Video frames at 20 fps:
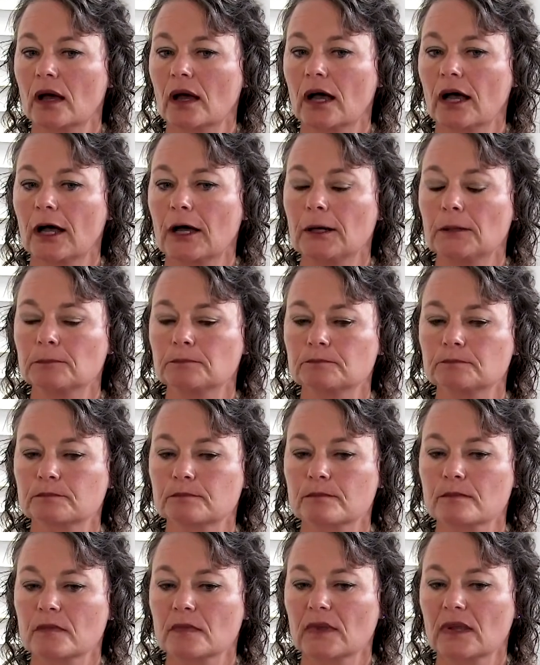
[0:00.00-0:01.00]

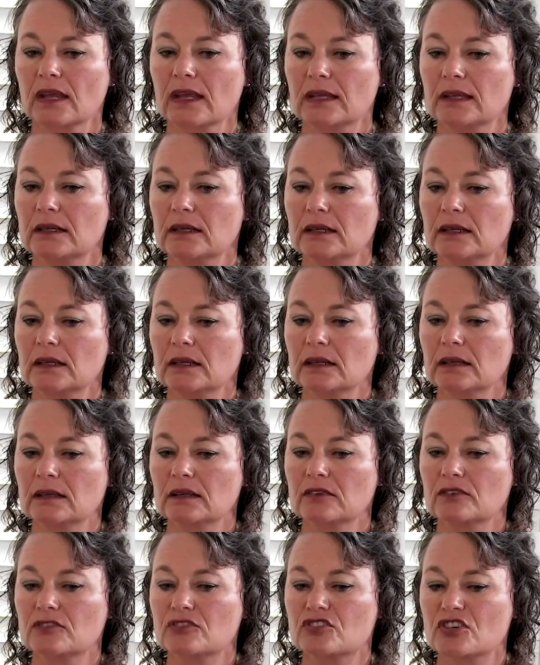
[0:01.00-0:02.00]
and
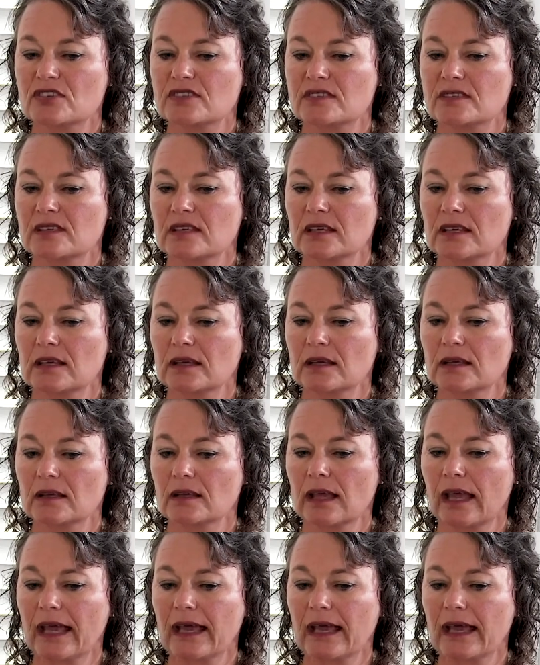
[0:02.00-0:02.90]
just the